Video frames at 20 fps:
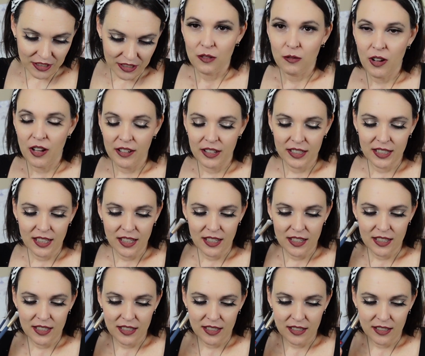Well, it
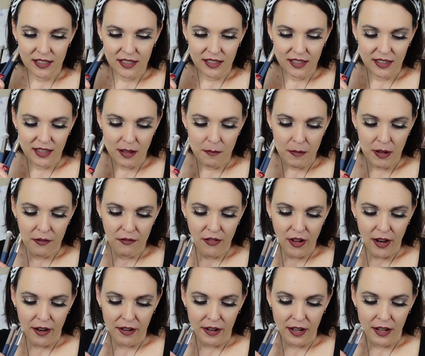says they may
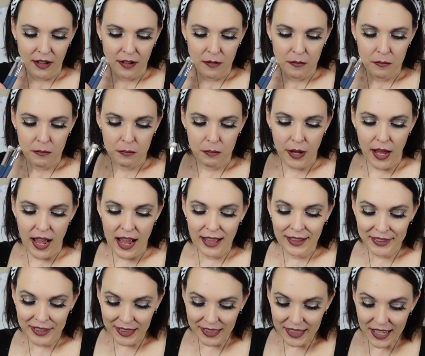vary, but
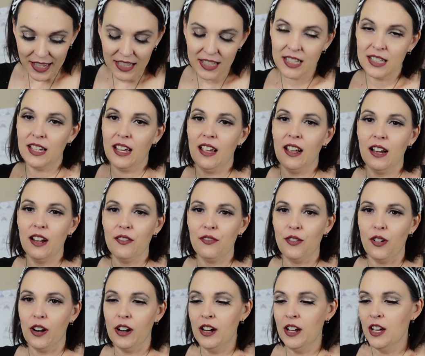at least
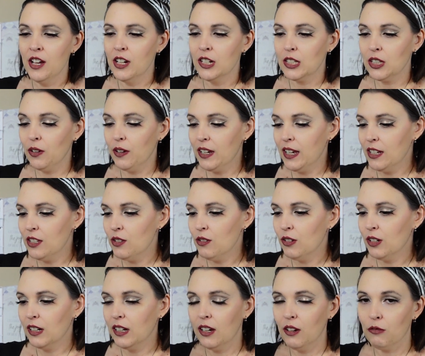$84. So I guess you
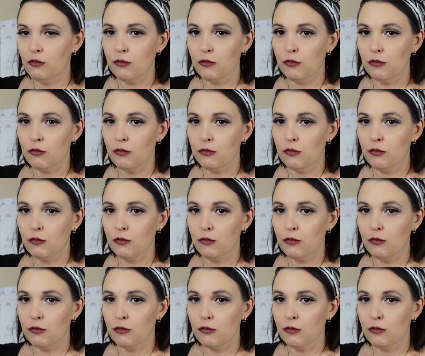could get